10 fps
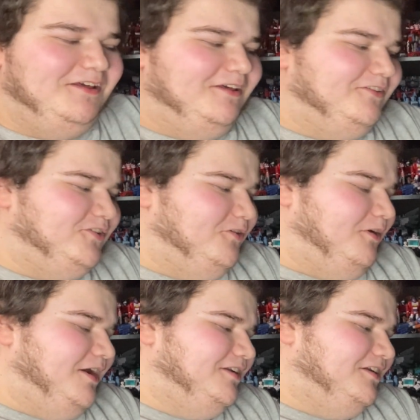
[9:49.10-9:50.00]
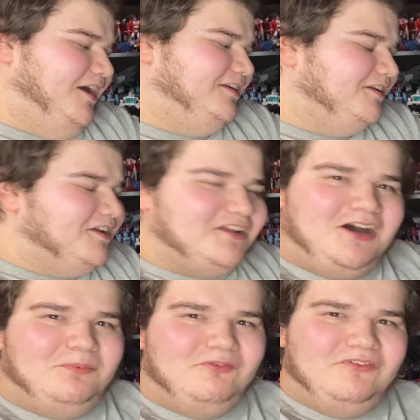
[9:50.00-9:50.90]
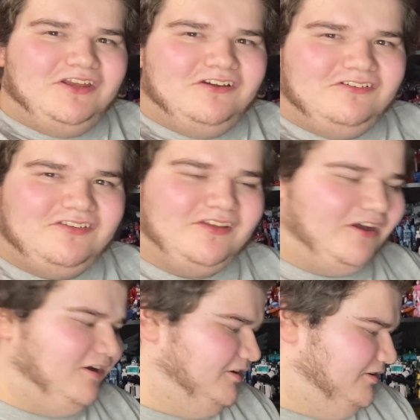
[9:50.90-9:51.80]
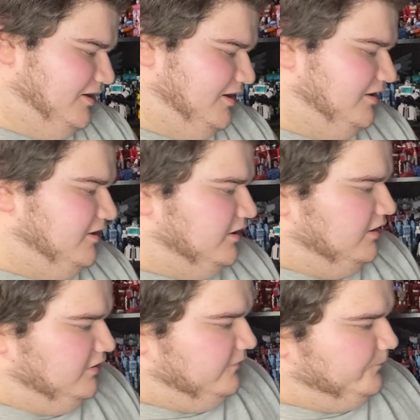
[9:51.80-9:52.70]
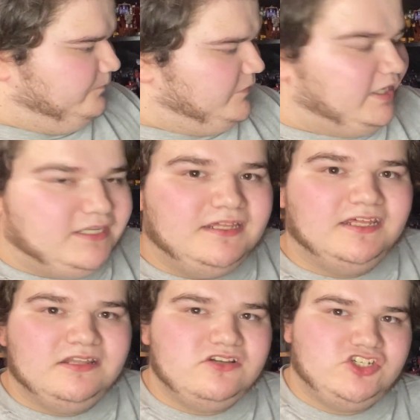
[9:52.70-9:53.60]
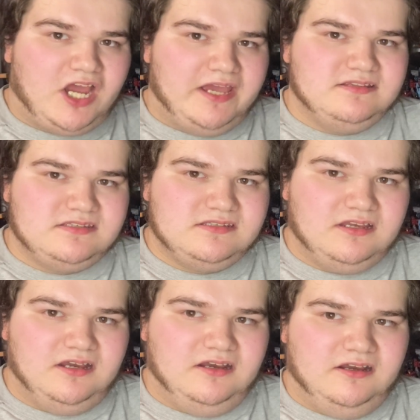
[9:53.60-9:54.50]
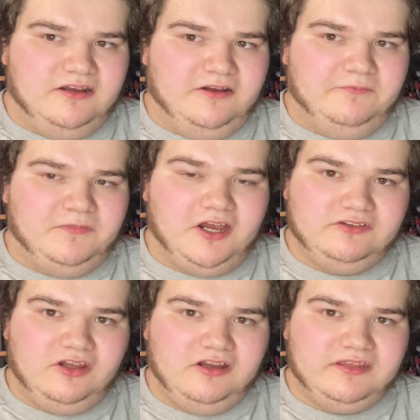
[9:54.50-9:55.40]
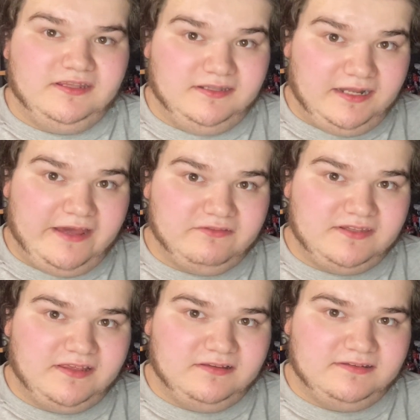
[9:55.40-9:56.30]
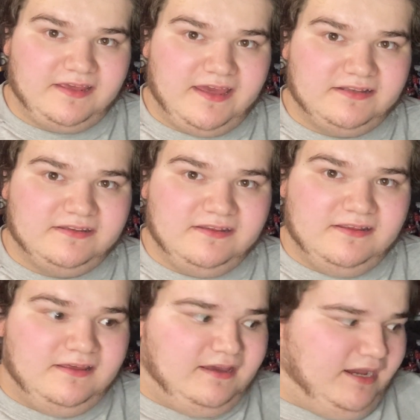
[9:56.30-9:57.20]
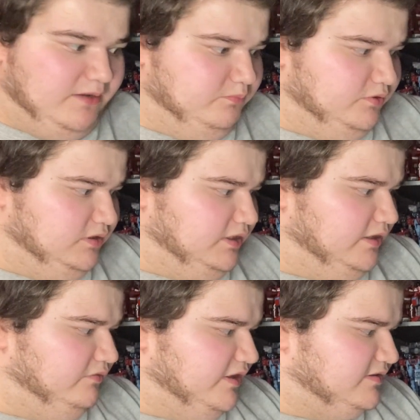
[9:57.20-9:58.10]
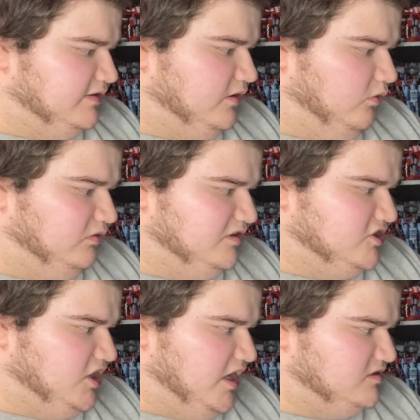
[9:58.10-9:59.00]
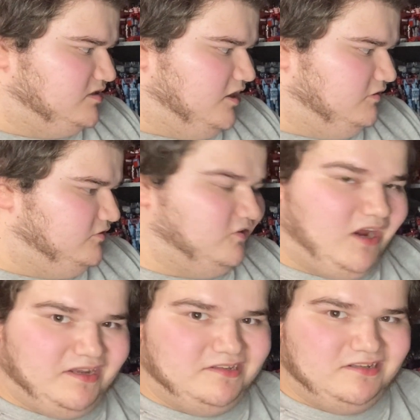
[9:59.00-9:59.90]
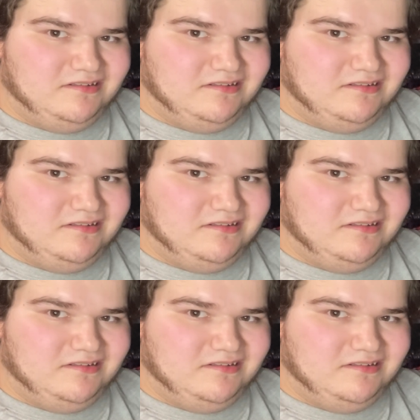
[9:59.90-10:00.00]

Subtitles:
So I did get a couple figures. I did get Giant's hot dog. He did have the tail intact. I believe that's the only Giant's character I did